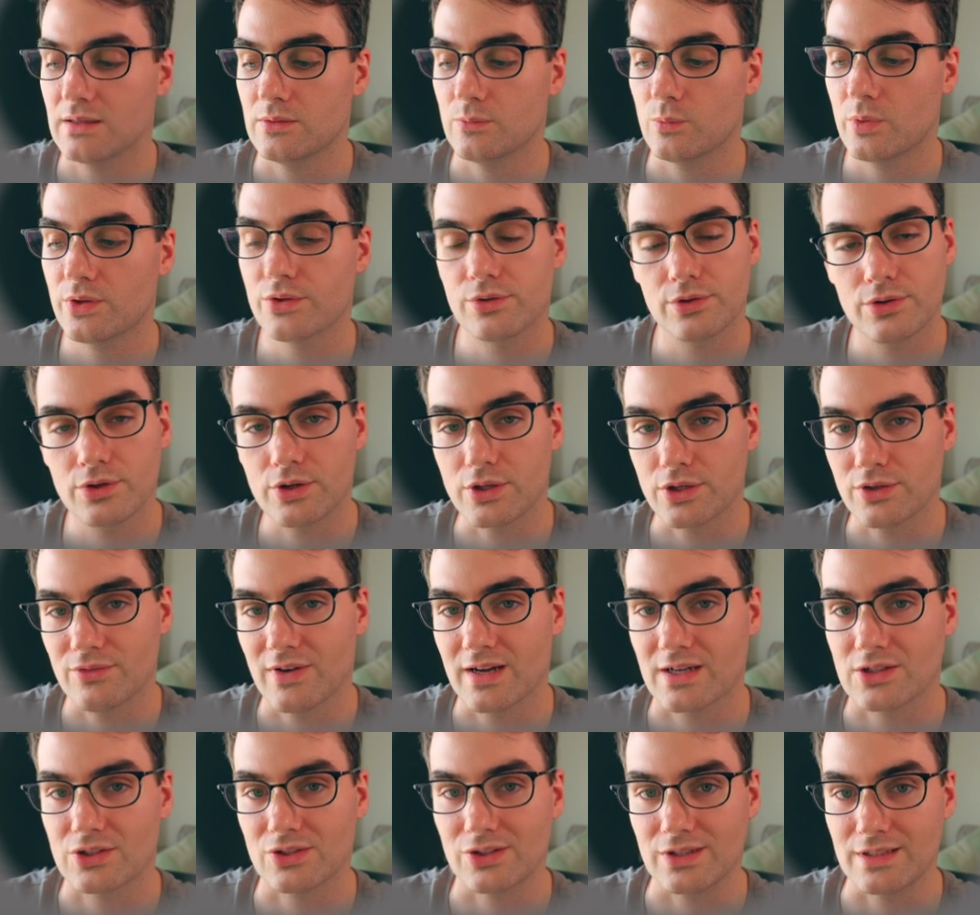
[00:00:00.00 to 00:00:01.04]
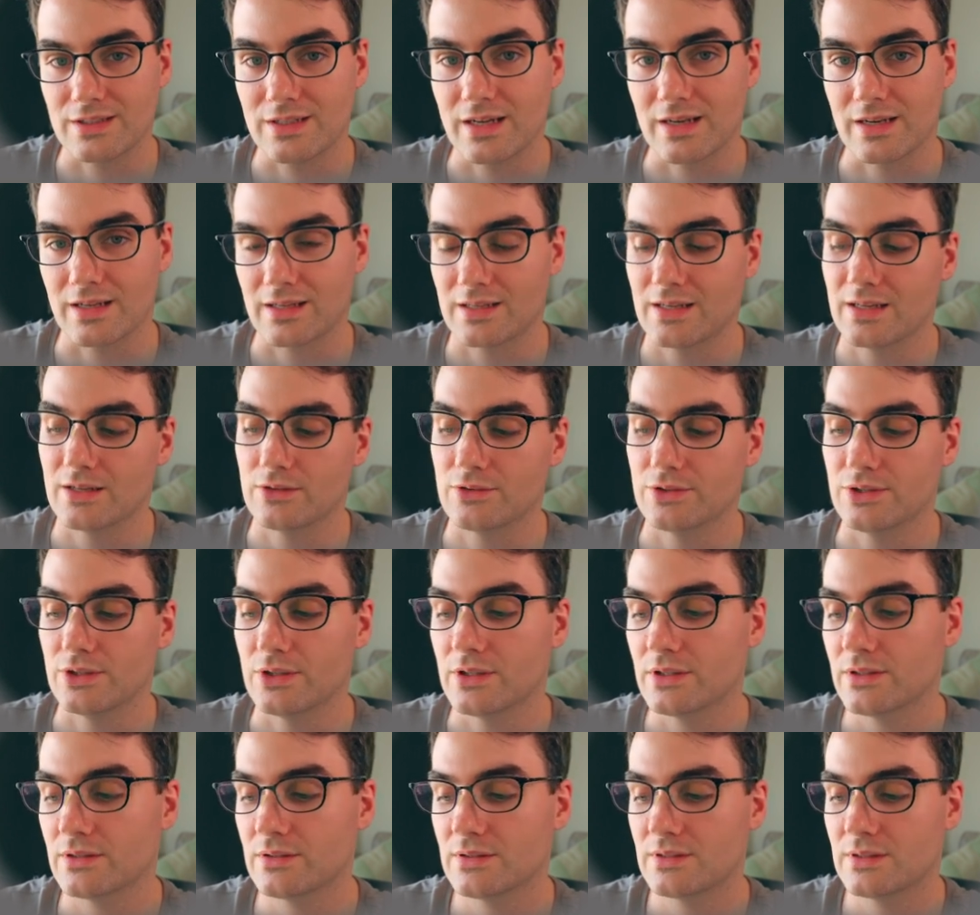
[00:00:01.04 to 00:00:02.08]
and whether or not you've actually done it yet or
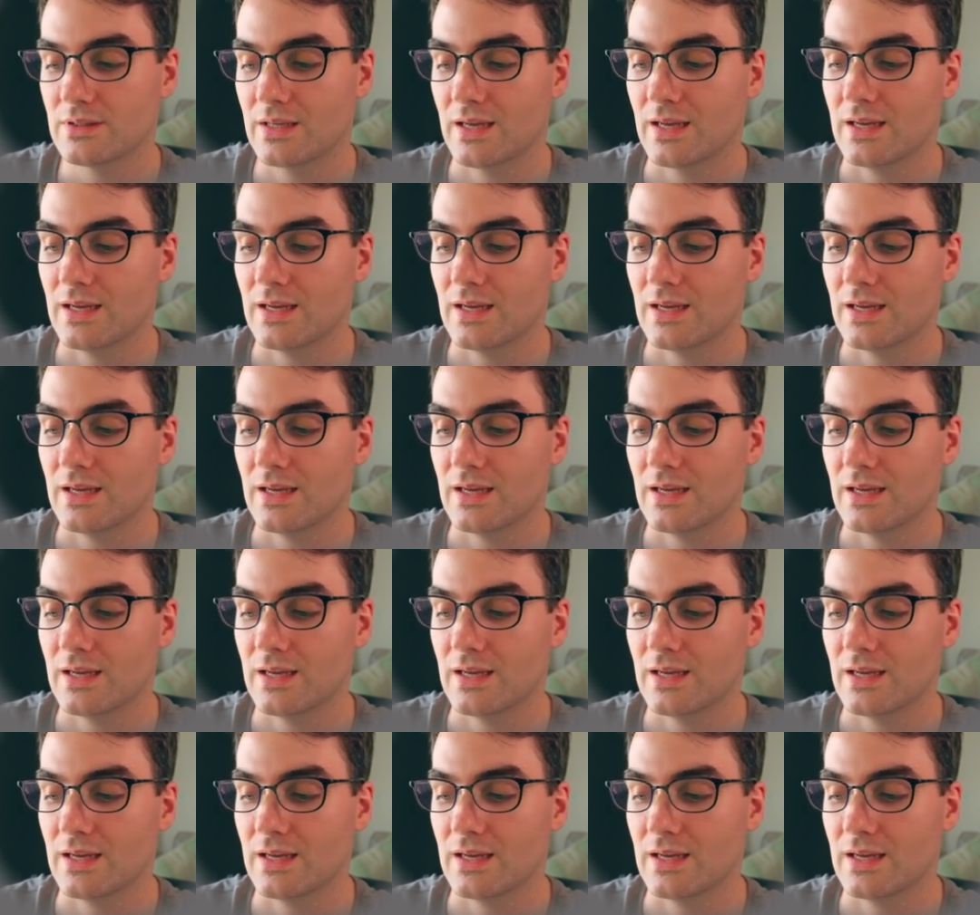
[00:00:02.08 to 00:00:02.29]
not.